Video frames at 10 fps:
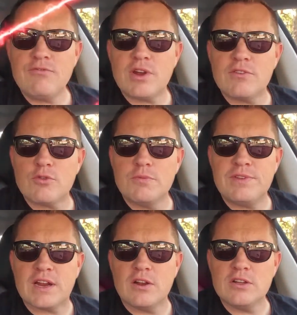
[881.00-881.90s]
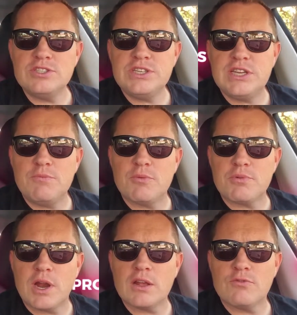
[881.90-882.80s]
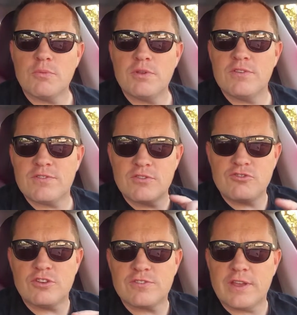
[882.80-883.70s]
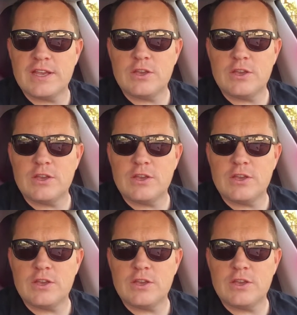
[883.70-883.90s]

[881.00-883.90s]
transformed technology, teams, and products for businesses just like